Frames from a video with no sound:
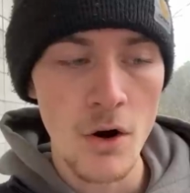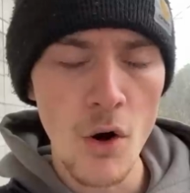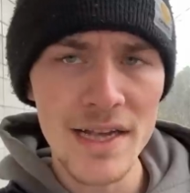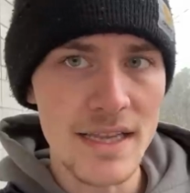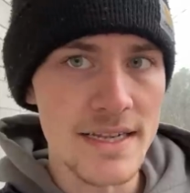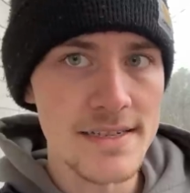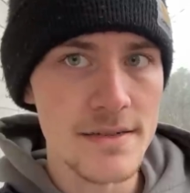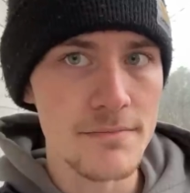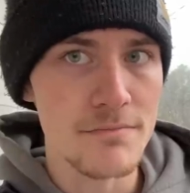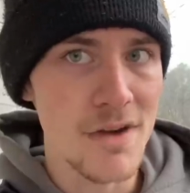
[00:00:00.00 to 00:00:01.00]
Or at
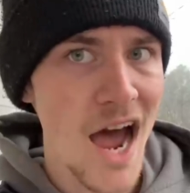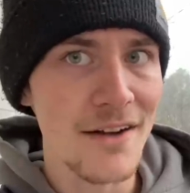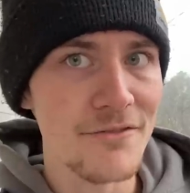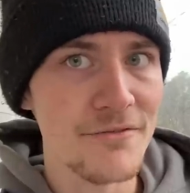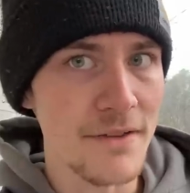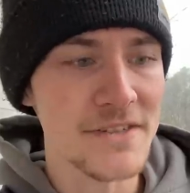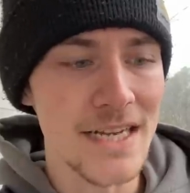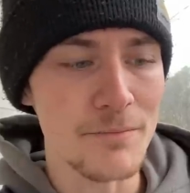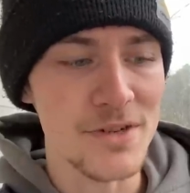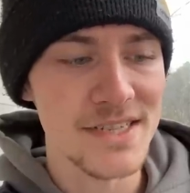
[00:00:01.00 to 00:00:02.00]
least not
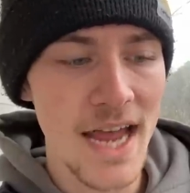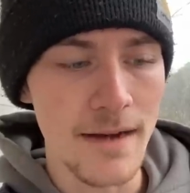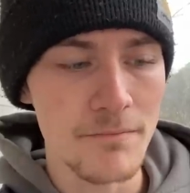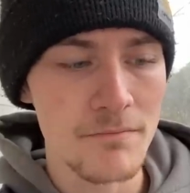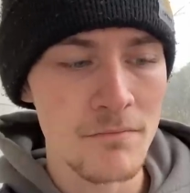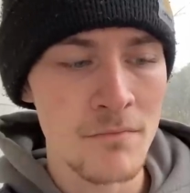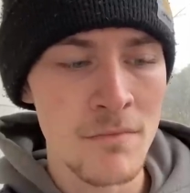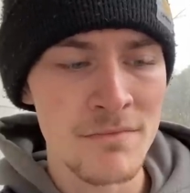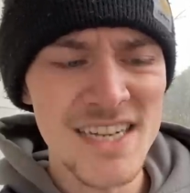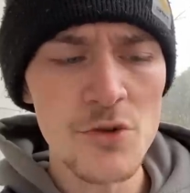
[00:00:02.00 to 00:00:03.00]
15%.
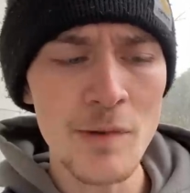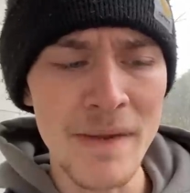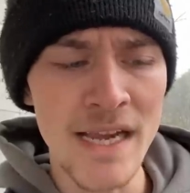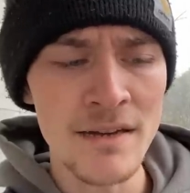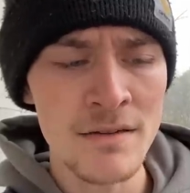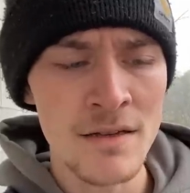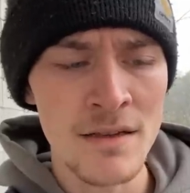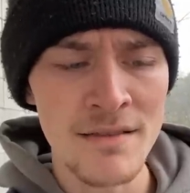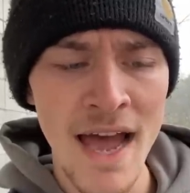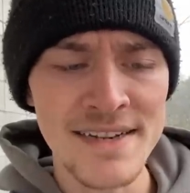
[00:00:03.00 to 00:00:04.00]
This would mean
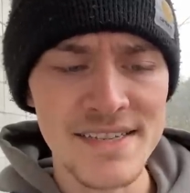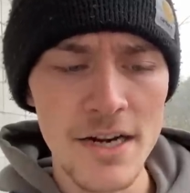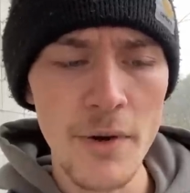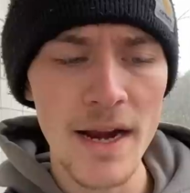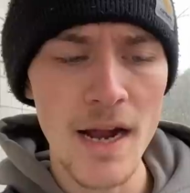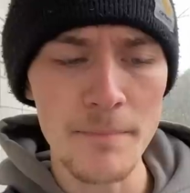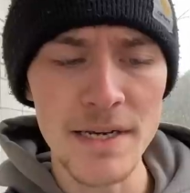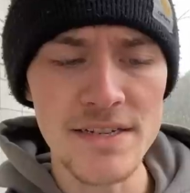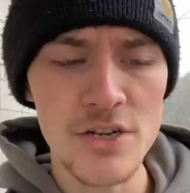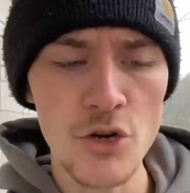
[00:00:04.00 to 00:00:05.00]
that cigarette
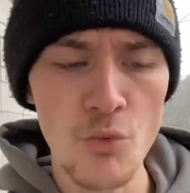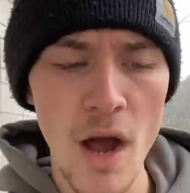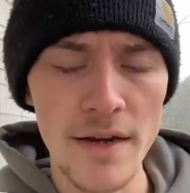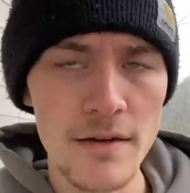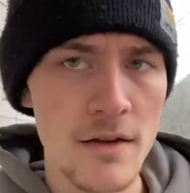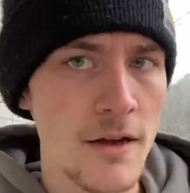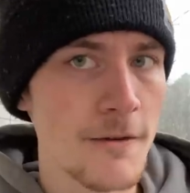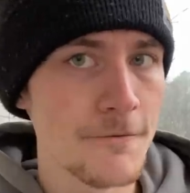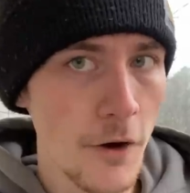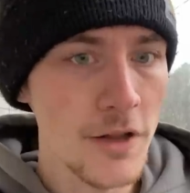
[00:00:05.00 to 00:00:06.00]
companies could run
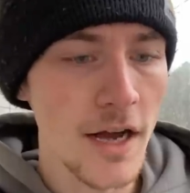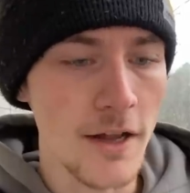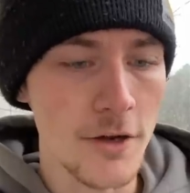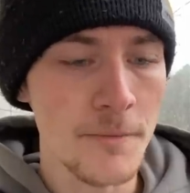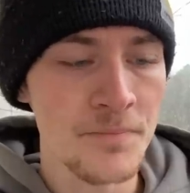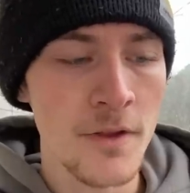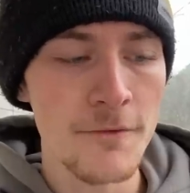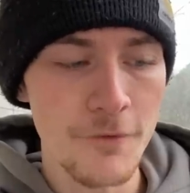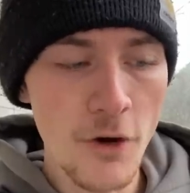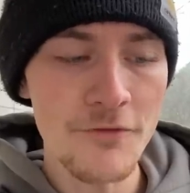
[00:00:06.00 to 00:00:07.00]
full color,
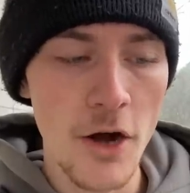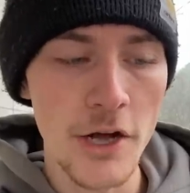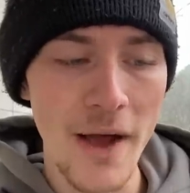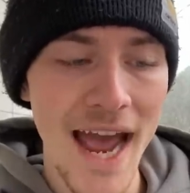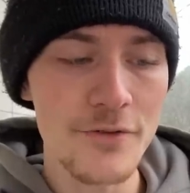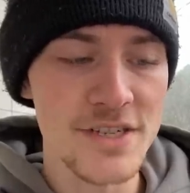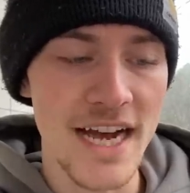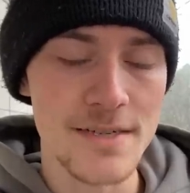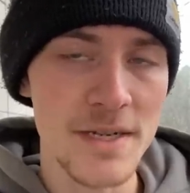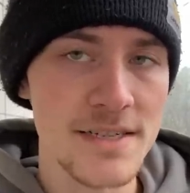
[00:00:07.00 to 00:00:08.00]
full photo
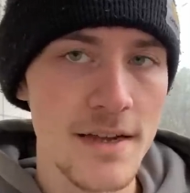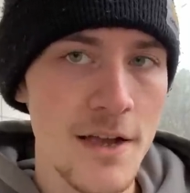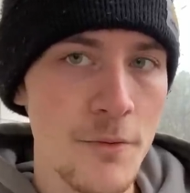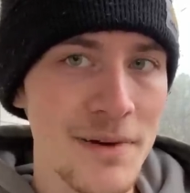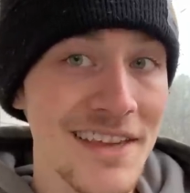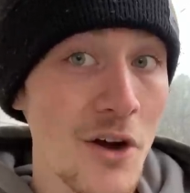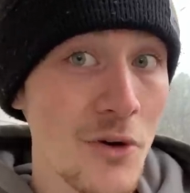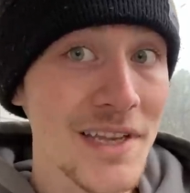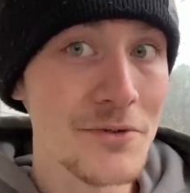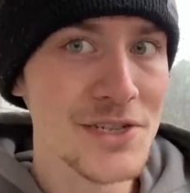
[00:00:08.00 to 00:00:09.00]
advertisements with the
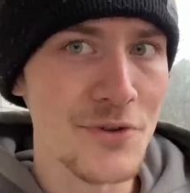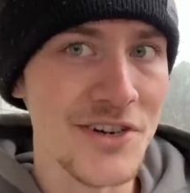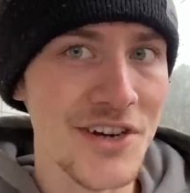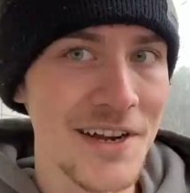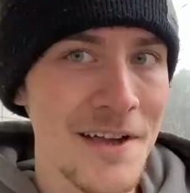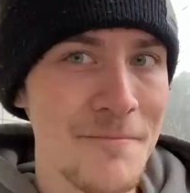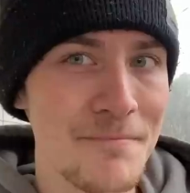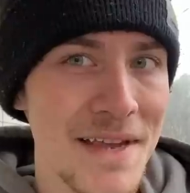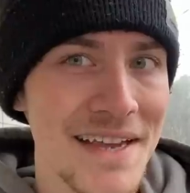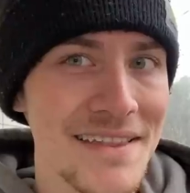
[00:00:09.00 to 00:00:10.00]
only restriction
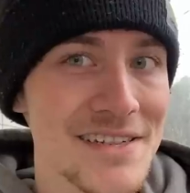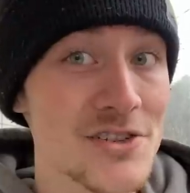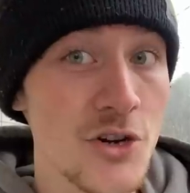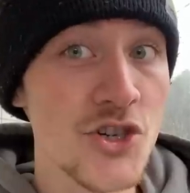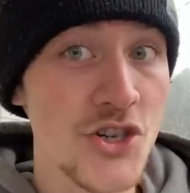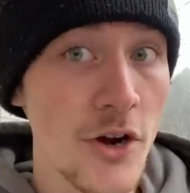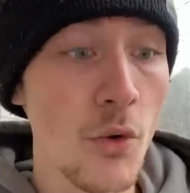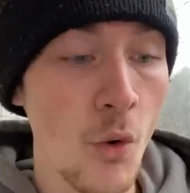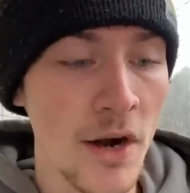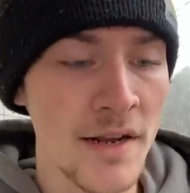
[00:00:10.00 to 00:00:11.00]
being the Surgeon
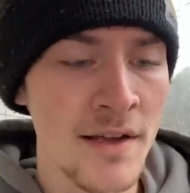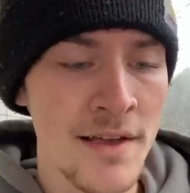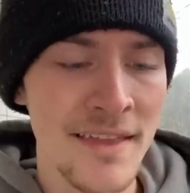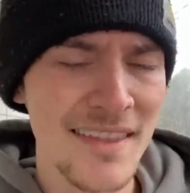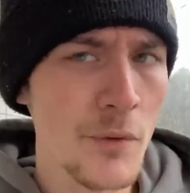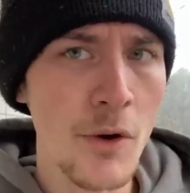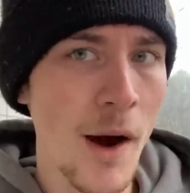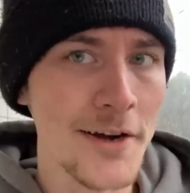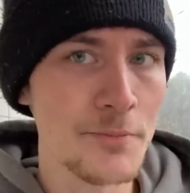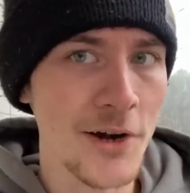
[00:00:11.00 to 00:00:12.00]
General warning that they're
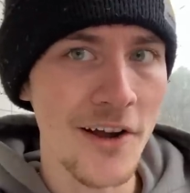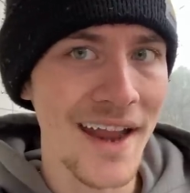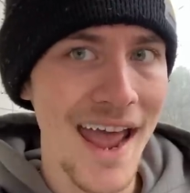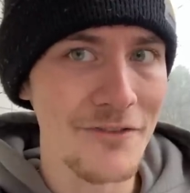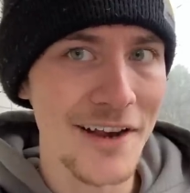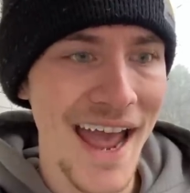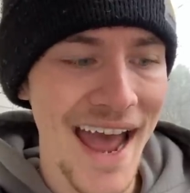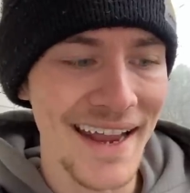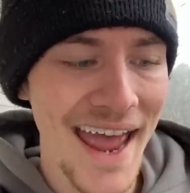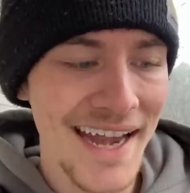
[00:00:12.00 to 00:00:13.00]
required to put on every
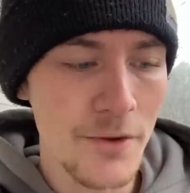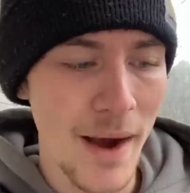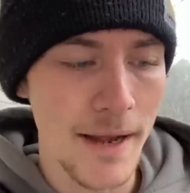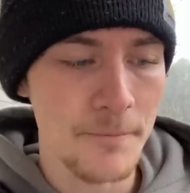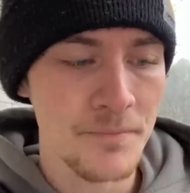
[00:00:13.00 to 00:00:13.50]
ad anyway.